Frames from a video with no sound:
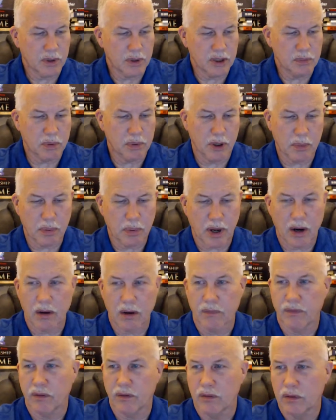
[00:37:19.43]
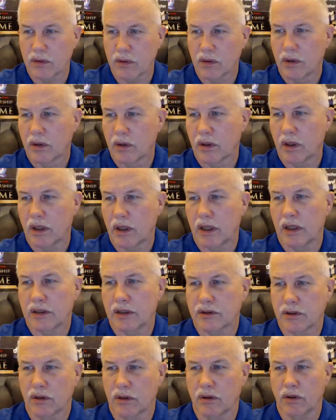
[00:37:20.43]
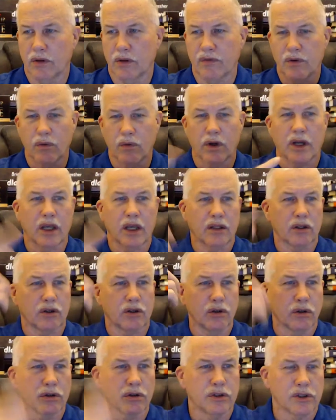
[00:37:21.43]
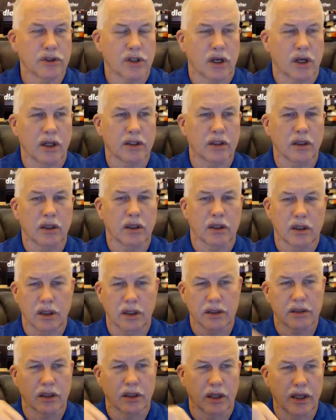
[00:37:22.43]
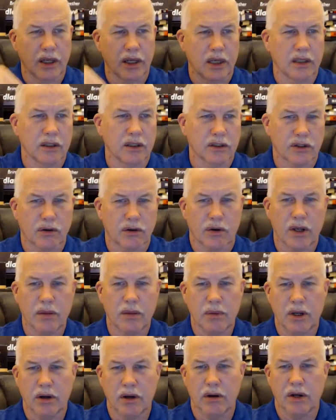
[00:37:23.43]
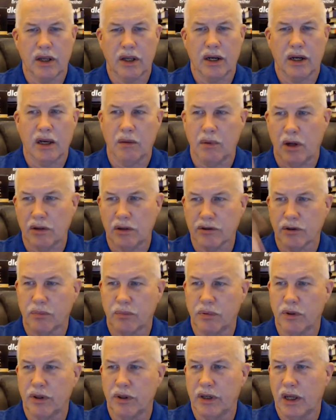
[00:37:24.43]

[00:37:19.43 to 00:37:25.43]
pretty powerful. So if you want to get the tool, just click the link in the stream here, and I'll also put it.